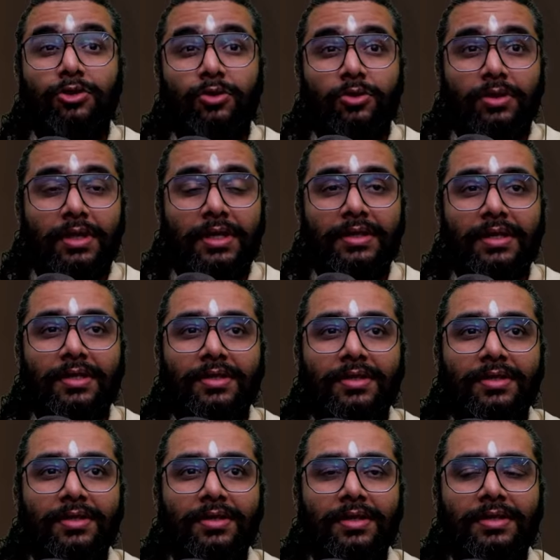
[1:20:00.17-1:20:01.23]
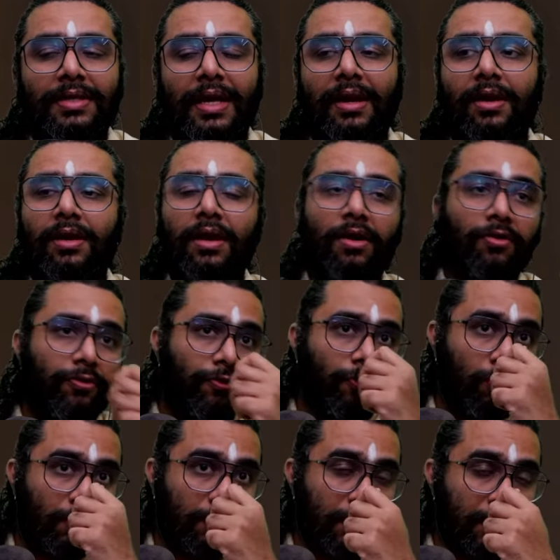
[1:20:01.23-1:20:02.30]
So this is the skill. Now
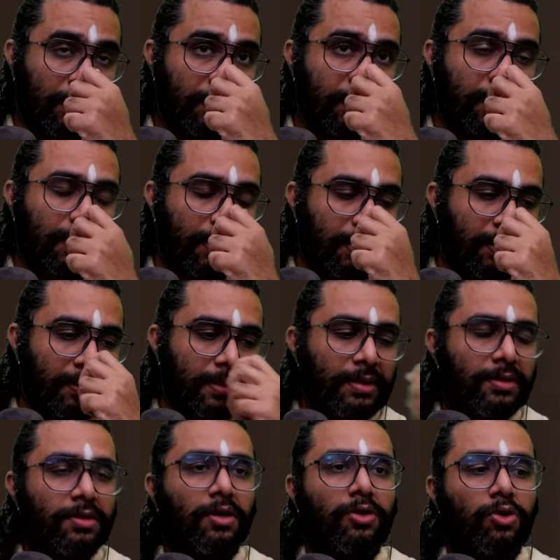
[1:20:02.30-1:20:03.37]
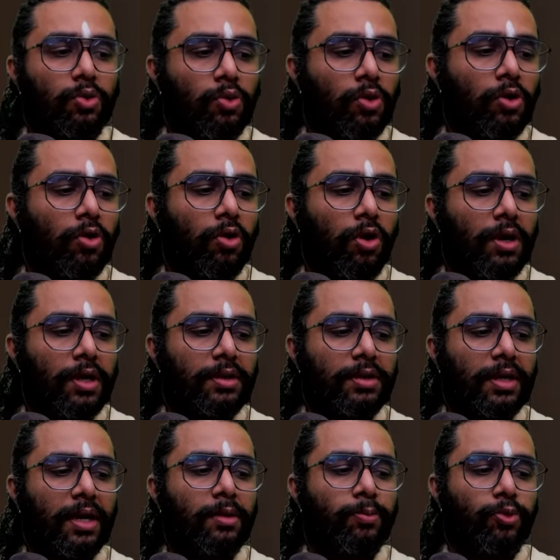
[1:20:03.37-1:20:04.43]
for this, there is this tool called
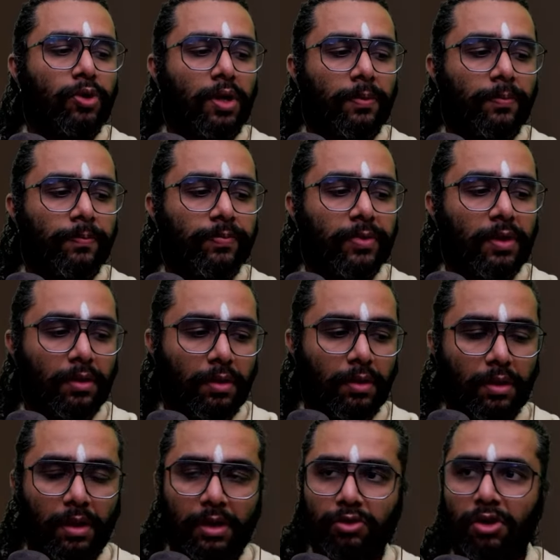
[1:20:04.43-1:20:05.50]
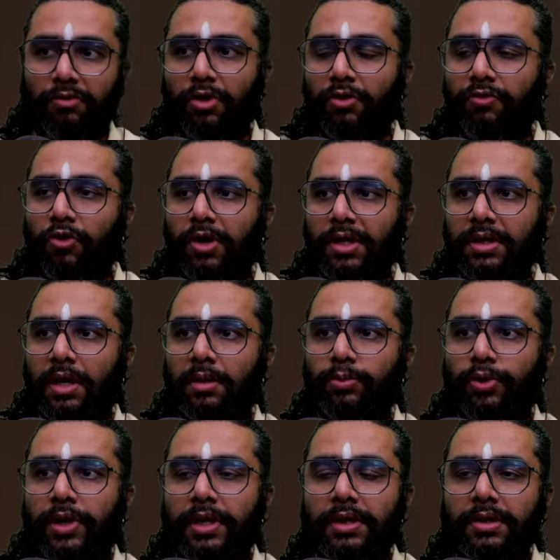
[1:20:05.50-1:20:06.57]
Tanpura. Are you aware of what a
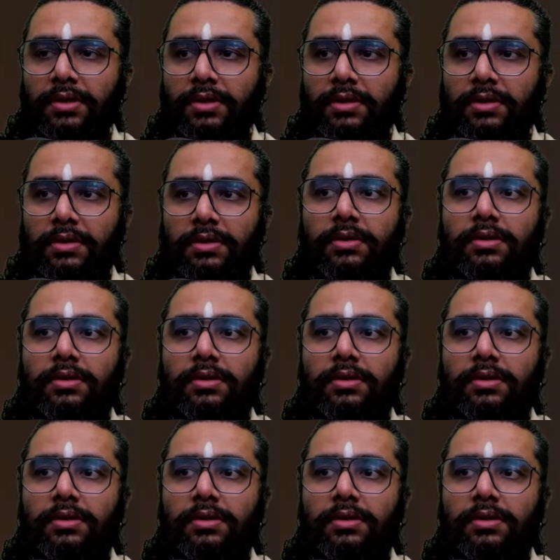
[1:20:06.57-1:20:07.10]
Tanpura is?